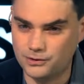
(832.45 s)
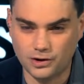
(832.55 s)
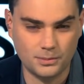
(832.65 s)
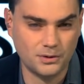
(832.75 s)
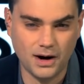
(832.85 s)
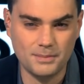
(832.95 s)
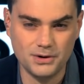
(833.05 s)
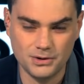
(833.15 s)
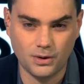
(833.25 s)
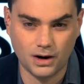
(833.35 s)
which curbed crime
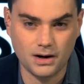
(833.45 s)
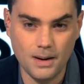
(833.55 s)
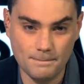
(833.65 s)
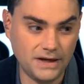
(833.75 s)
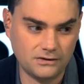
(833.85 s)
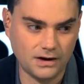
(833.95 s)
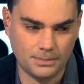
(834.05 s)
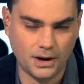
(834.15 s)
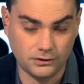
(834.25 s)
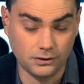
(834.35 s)
in New York based
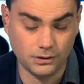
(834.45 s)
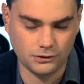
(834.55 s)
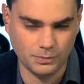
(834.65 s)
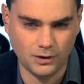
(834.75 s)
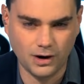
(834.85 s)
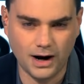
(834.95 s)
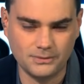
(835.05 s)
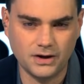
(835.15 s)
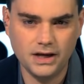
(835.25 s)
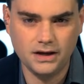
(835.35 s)
on prosecuting small
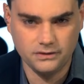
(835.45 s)
crimes,